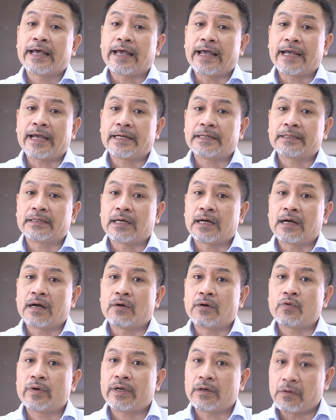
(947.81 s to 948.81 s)
And
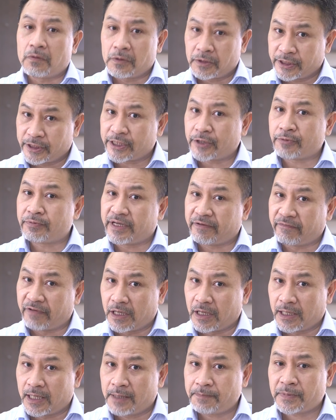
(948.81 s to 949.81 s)
we also
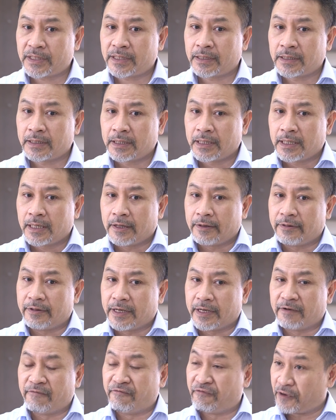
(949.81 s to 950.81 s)
developed
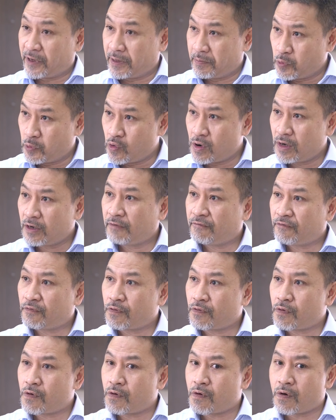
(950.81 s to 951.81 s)
the framework
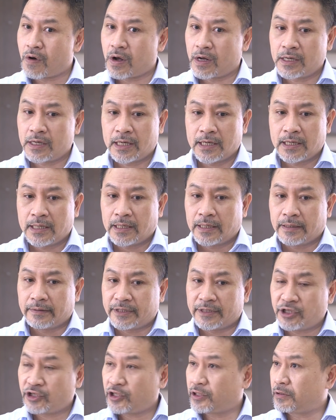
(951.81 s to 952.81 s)
for
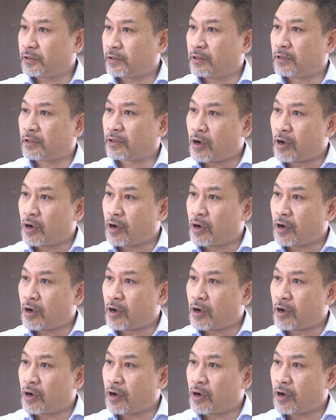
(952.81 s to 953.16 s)
digital